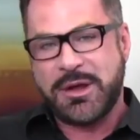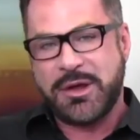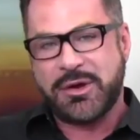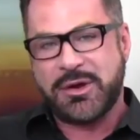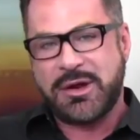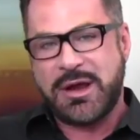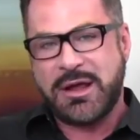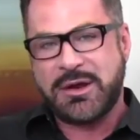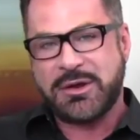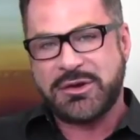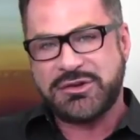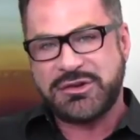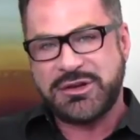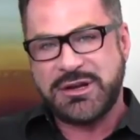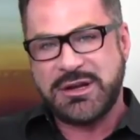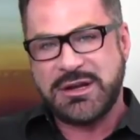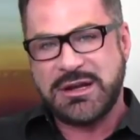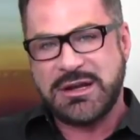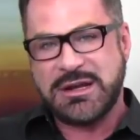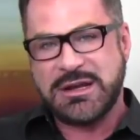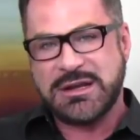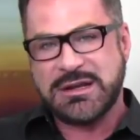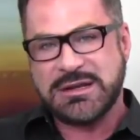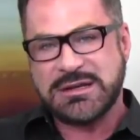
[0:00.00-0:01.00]
my own energy
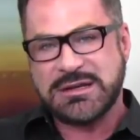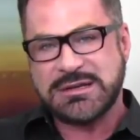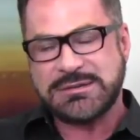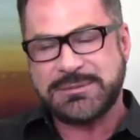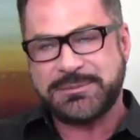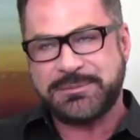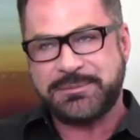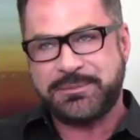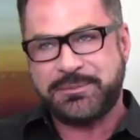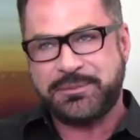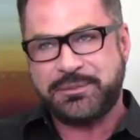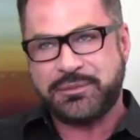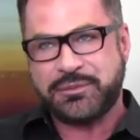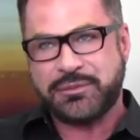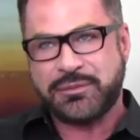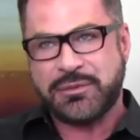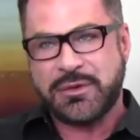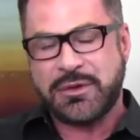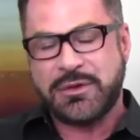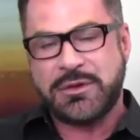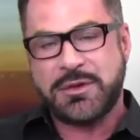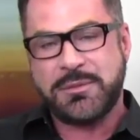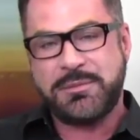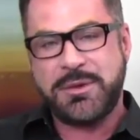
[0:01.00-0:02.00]
is
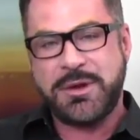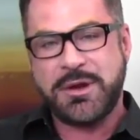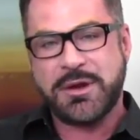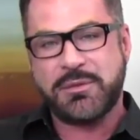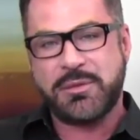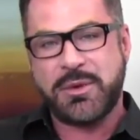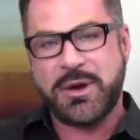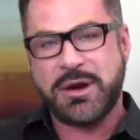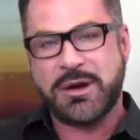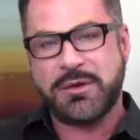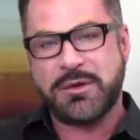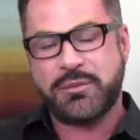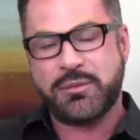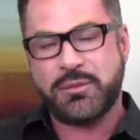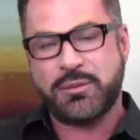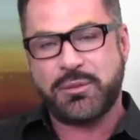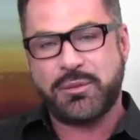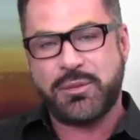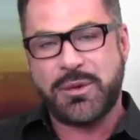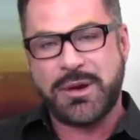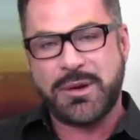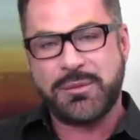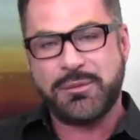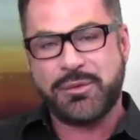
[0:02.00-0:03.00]
to be aware of
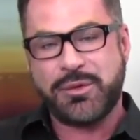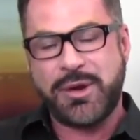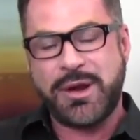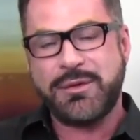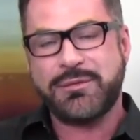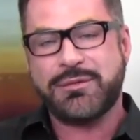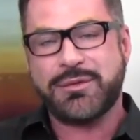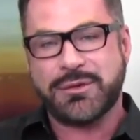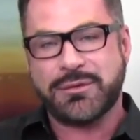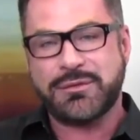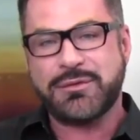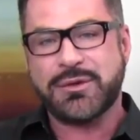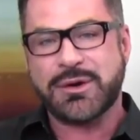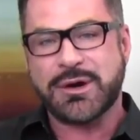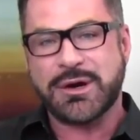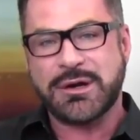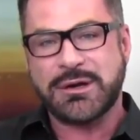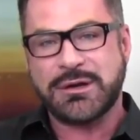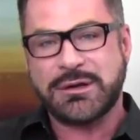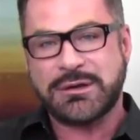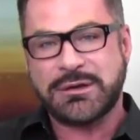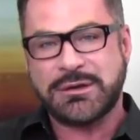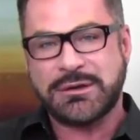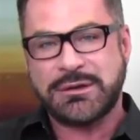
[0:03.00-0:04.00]
what I'm grateful
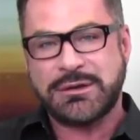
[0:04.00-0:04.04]
for.